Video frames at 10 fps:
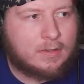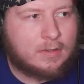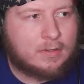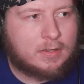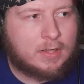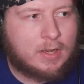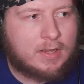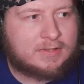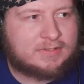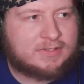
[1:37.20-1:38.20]

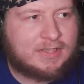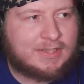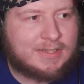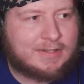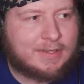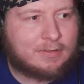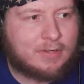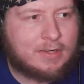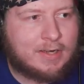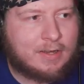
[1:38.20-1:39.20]
Not seeing anything
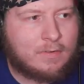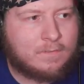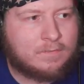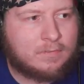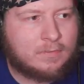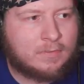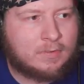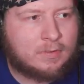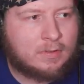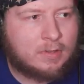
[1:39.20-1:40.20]
right now.
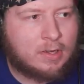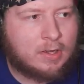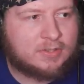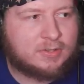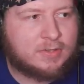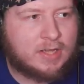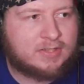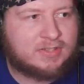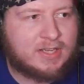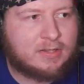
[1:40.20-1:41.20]
Also not
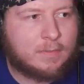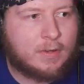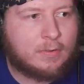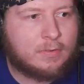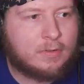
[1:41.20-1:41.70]
seeing the bone.